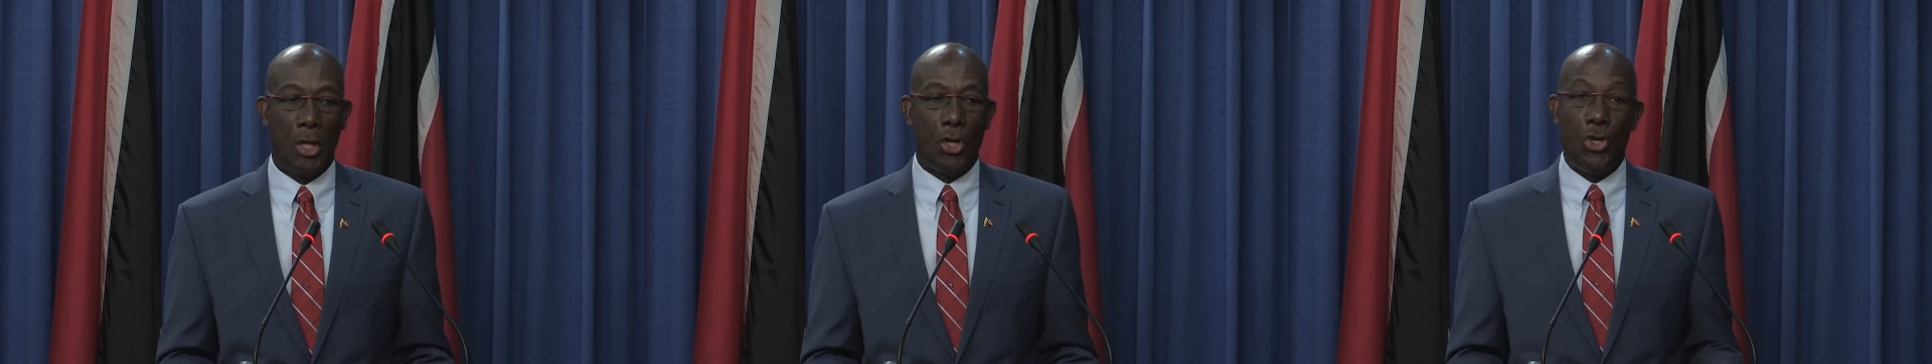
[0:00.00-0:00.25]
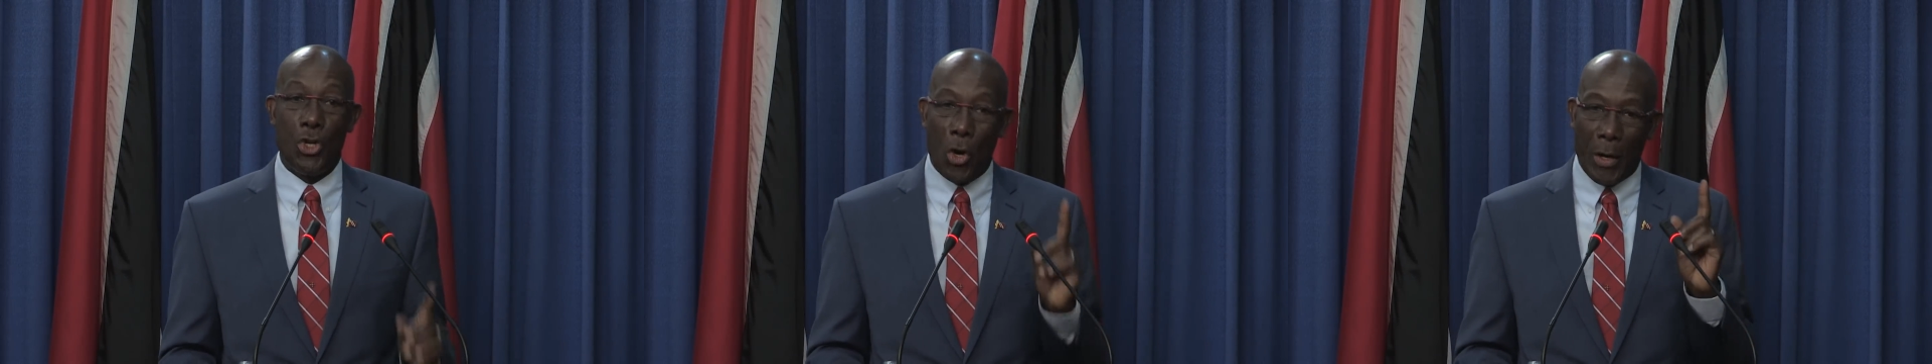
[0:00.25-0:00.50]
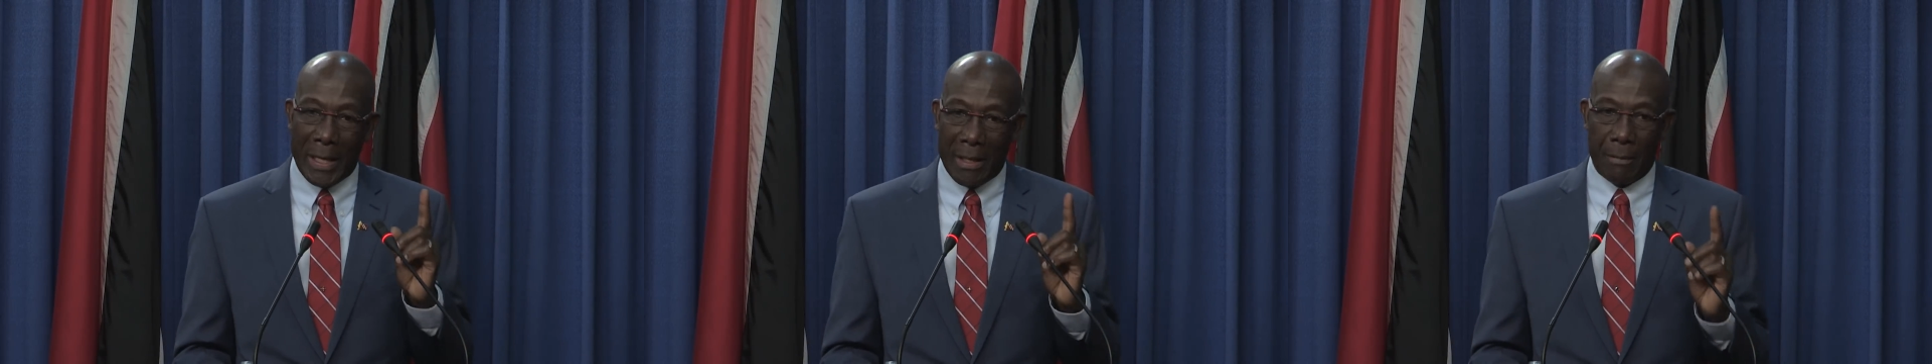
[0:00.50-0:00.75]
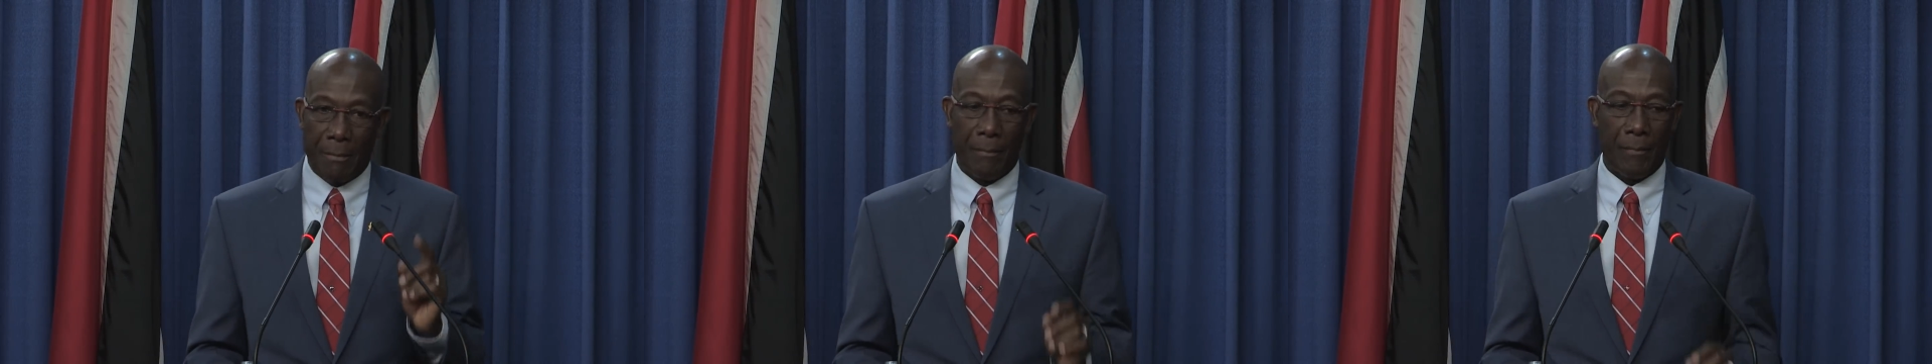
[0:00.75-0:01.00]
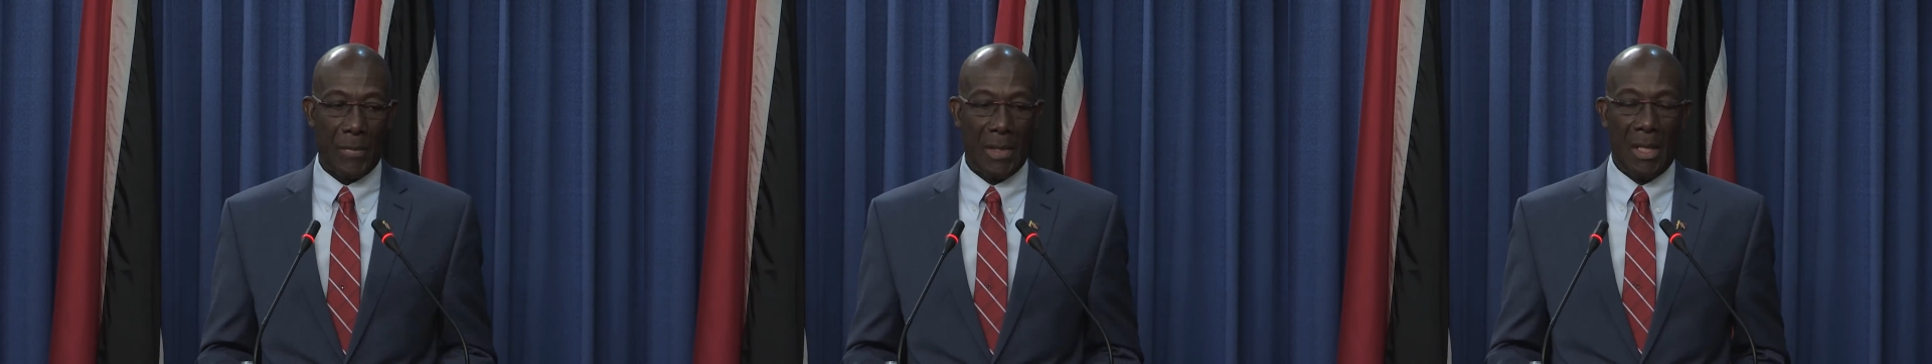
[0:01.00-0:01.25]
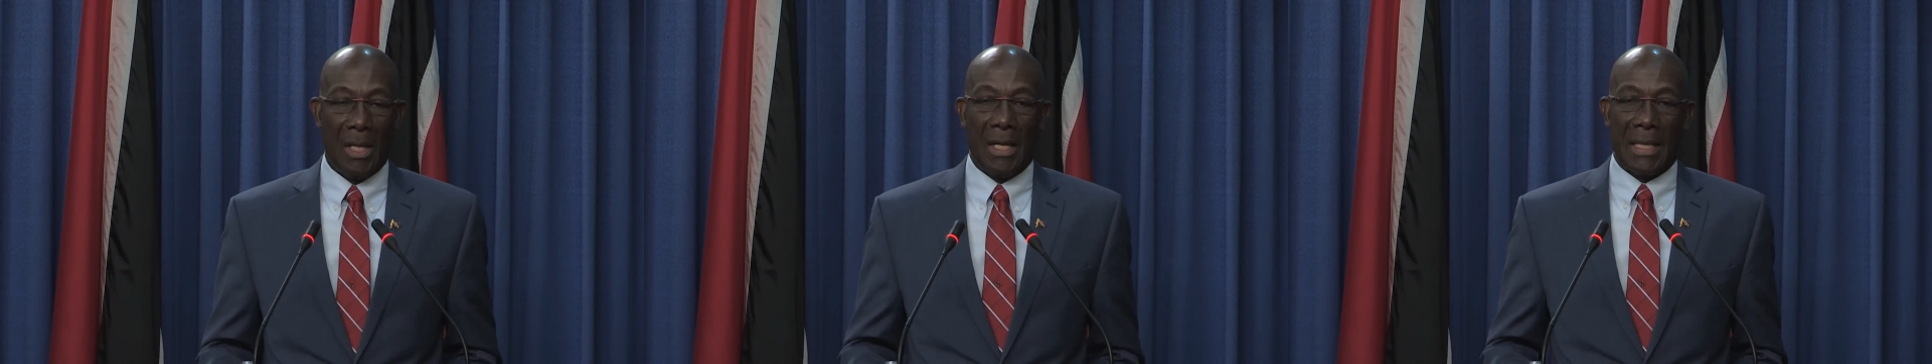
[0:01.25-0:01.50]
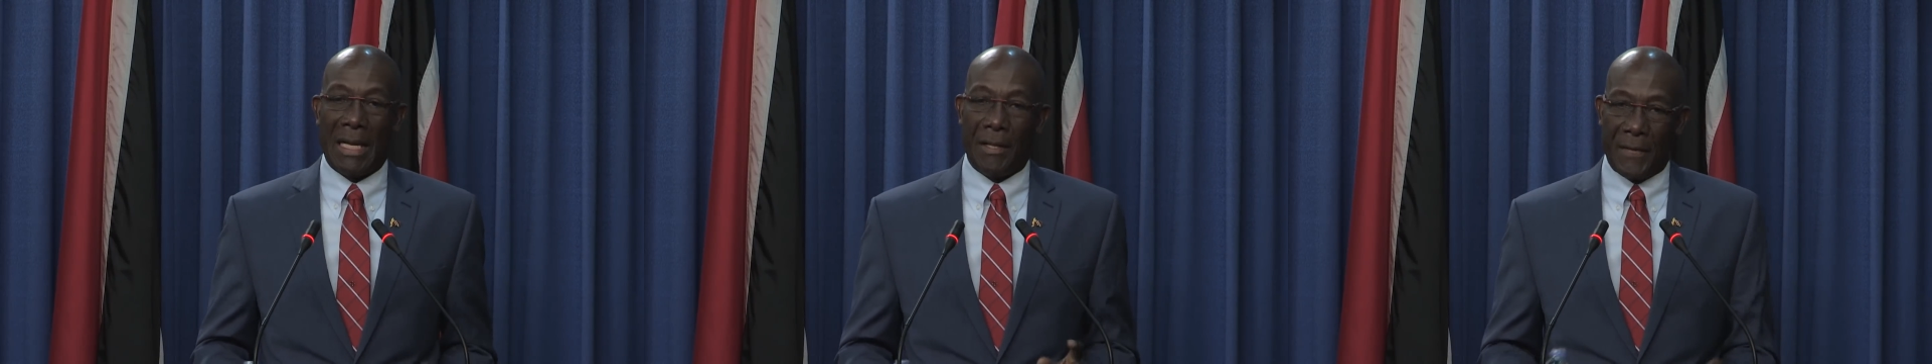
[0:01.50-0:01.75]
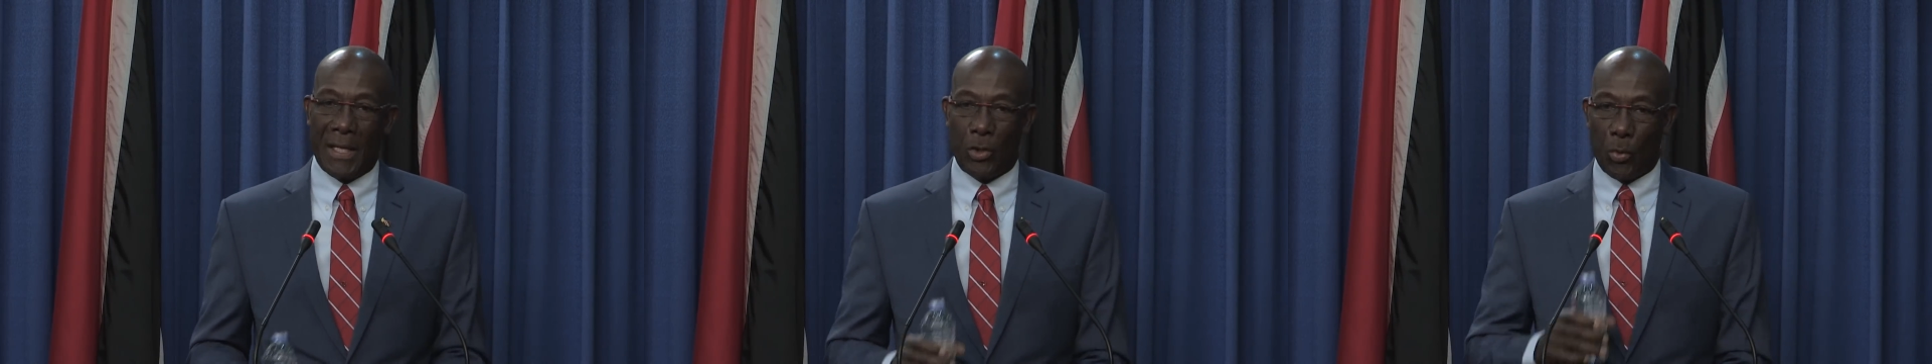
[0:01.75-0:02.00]
knowing that
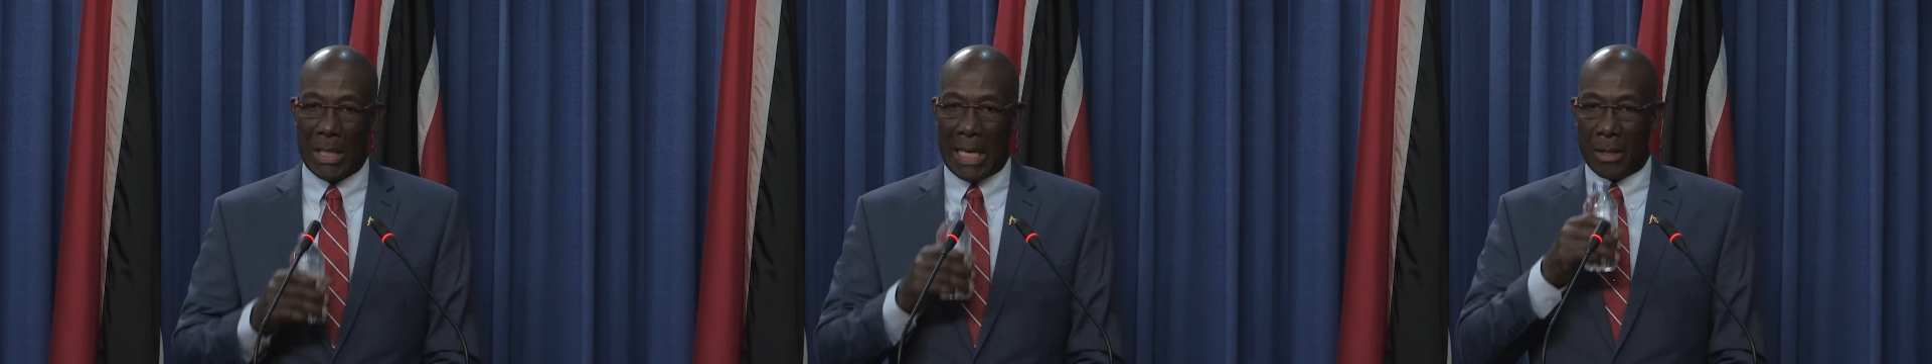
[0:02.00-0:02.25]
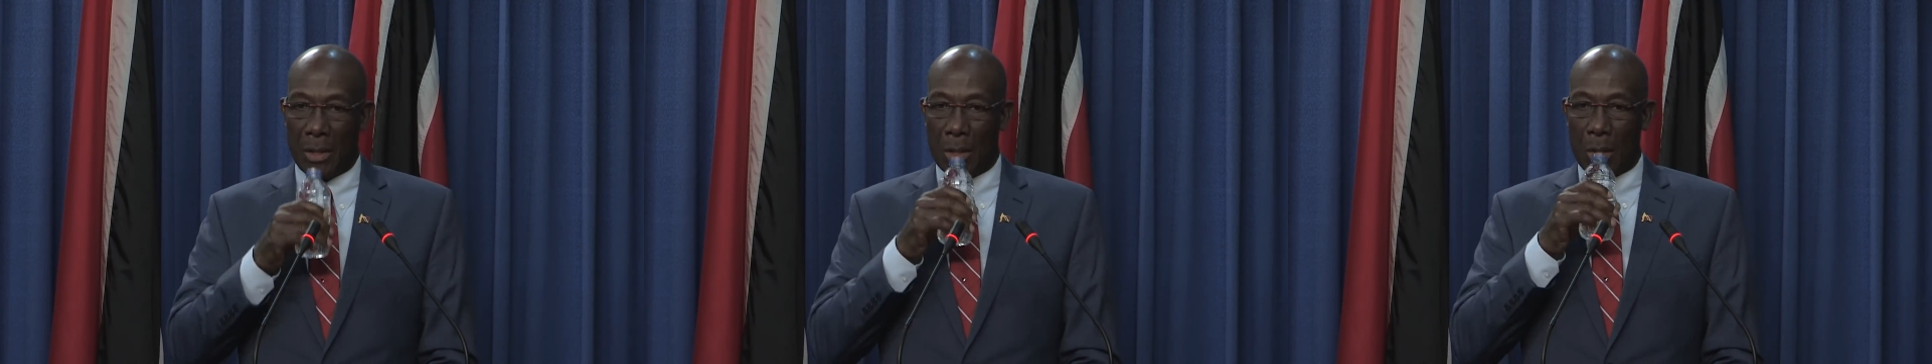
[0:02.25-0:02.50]
if they do that,